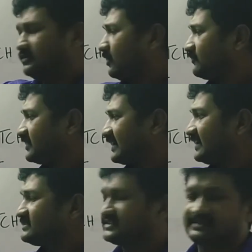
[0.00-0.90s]
of the
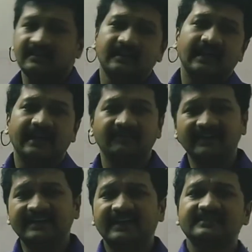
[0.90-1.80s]
transistor.
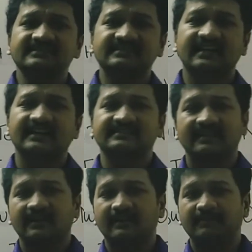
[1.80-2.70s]
Every transistor
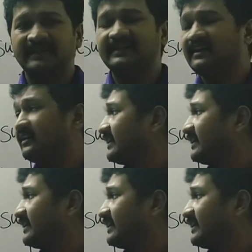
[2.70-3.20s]
has a beta